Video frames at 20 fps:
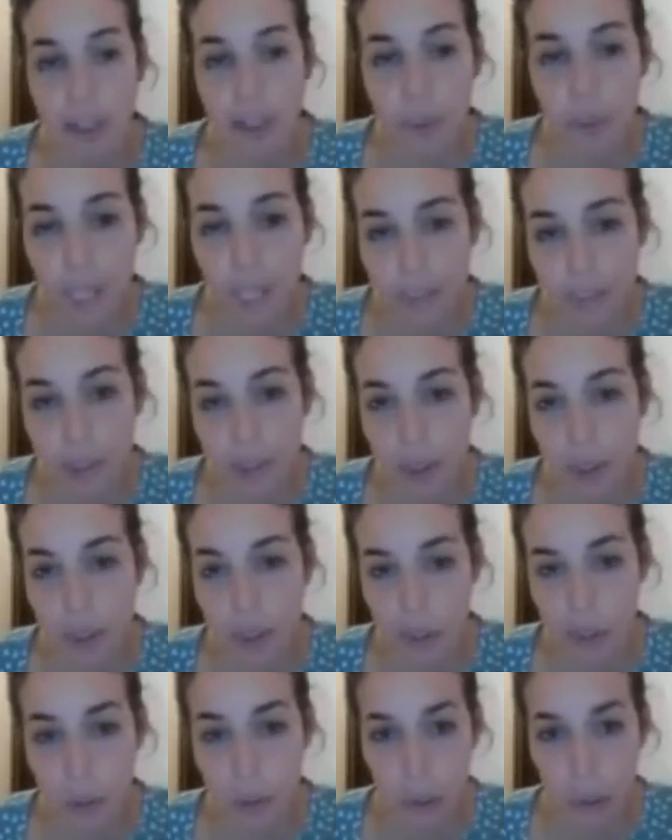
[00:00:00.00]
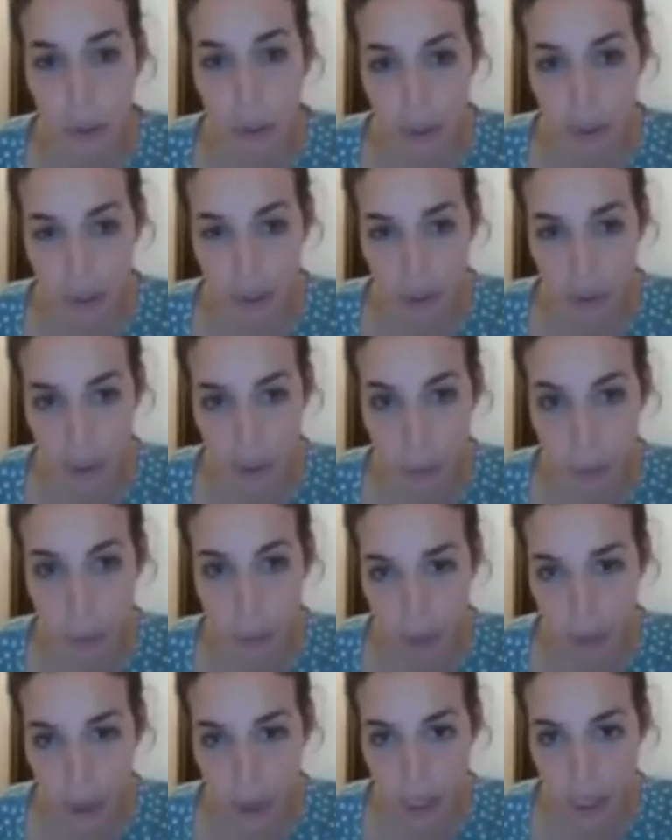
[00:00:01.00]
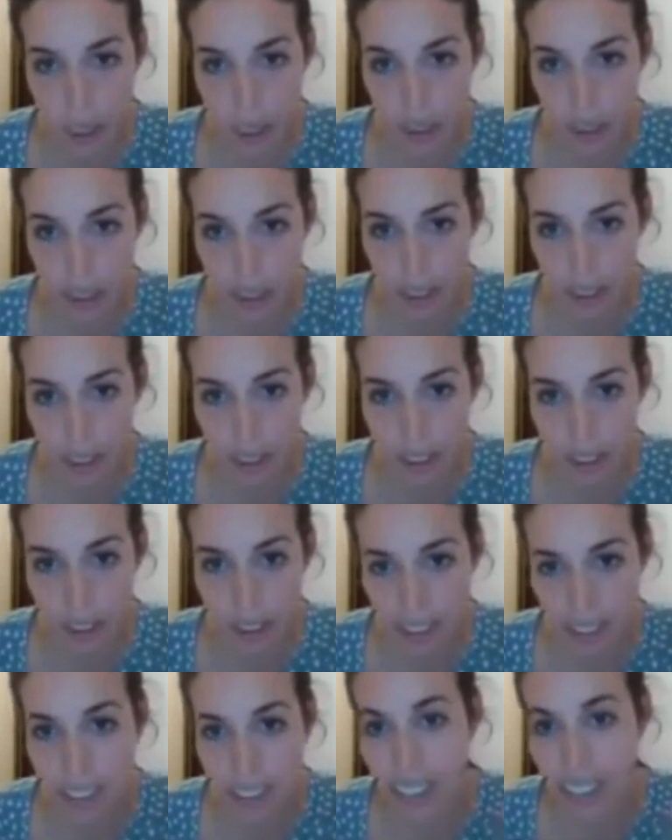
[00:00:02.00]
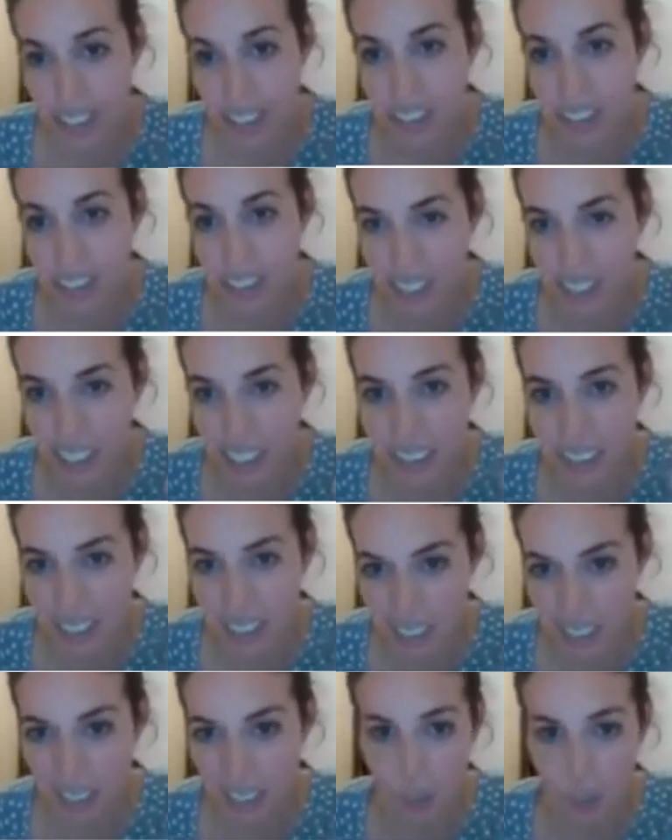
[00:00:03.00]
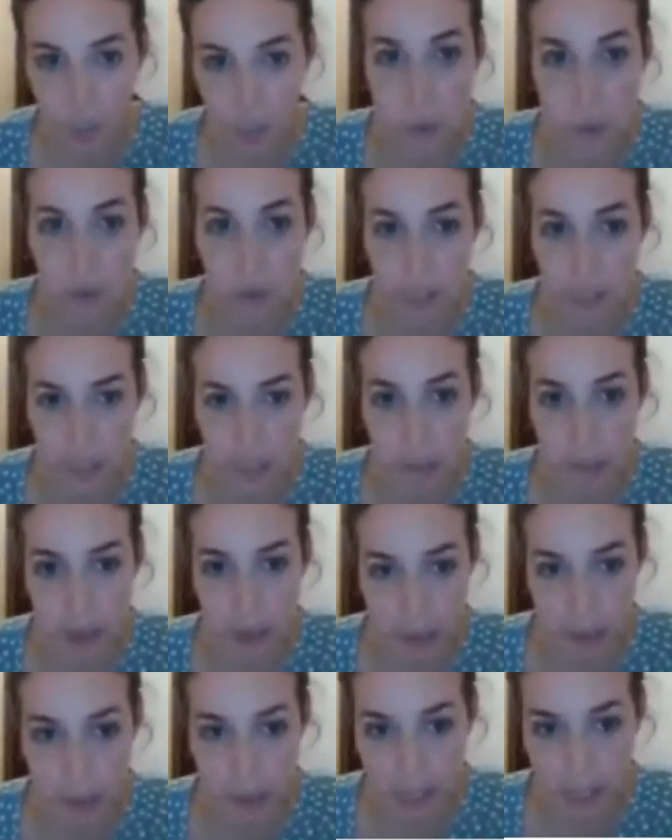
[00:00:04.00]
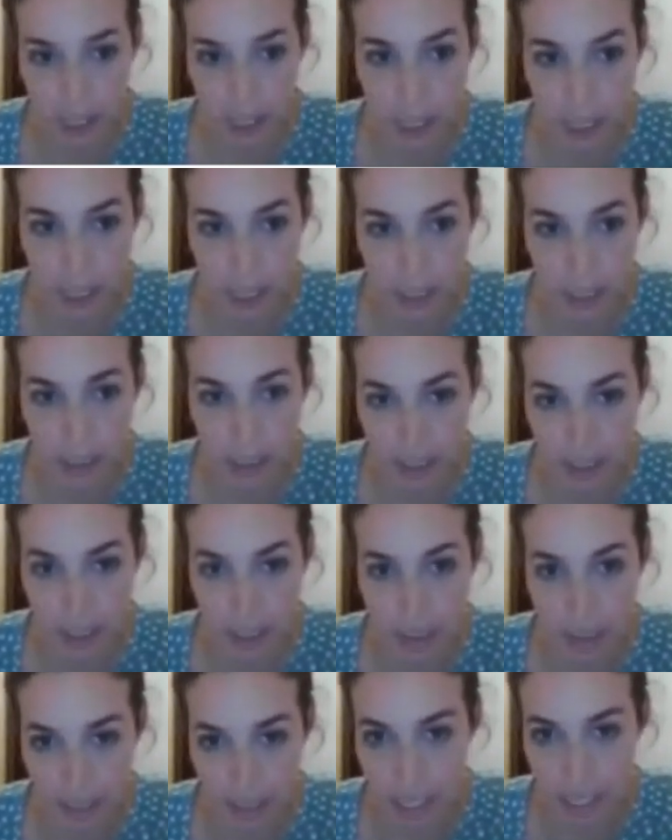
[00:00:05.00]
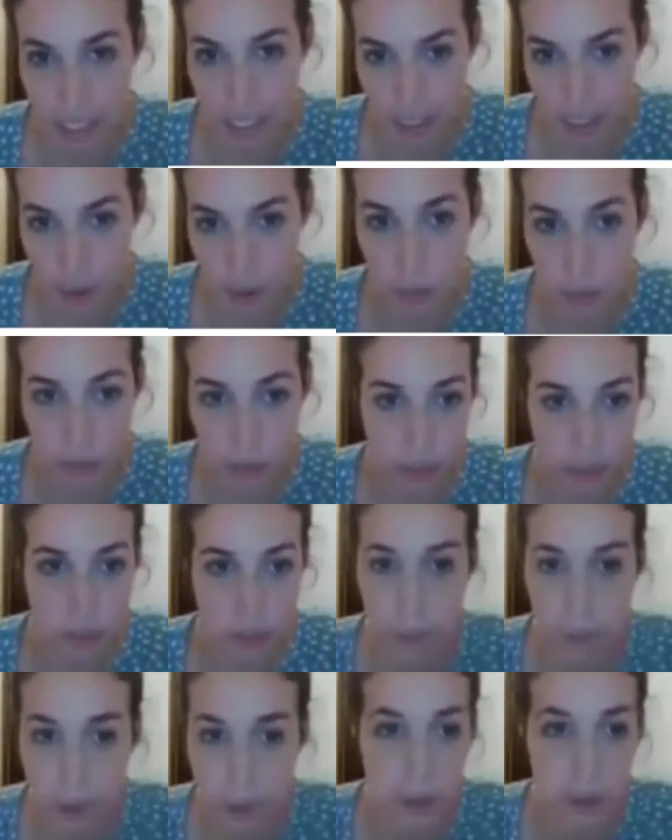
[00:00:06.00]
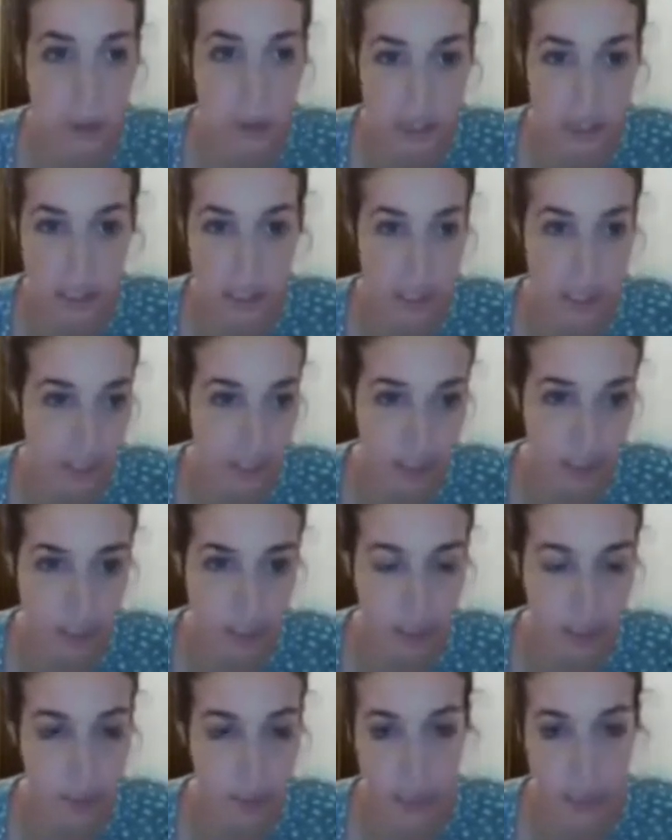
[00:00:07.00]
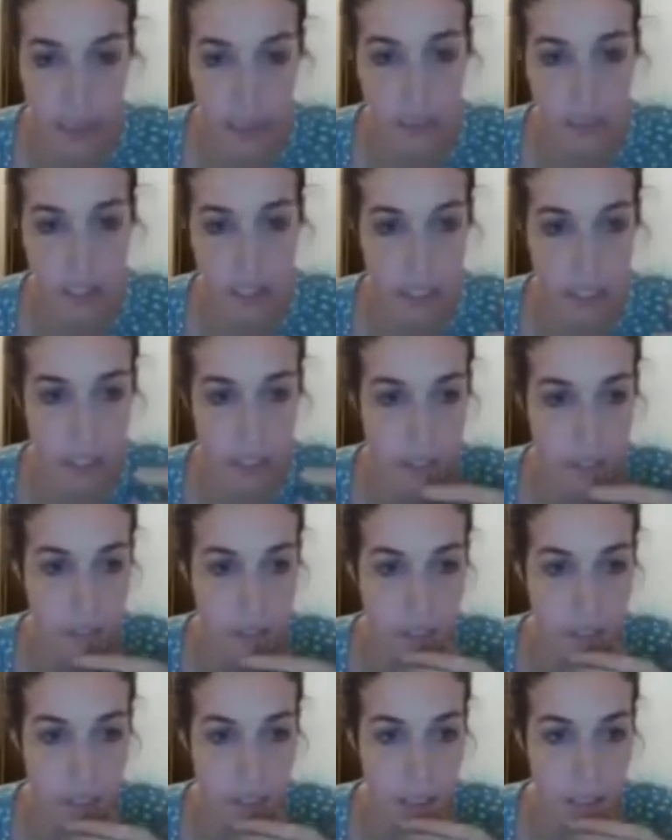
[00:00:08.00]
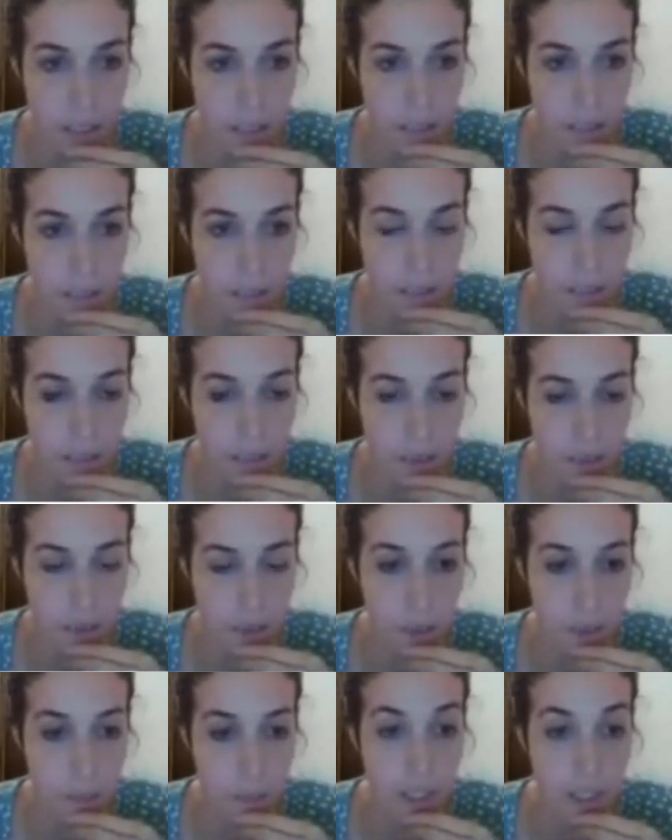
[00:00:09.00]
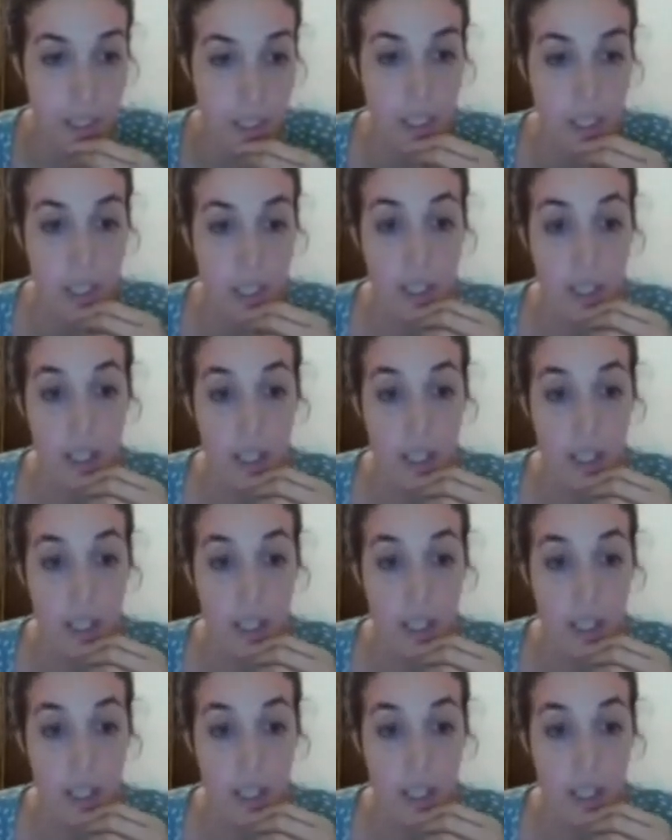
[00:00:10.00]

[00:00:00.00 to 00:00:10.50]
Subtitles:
But then we have to do more work to prove not just the existence of the morphism, but the fact that this isomorphism holds and the curve is of this form.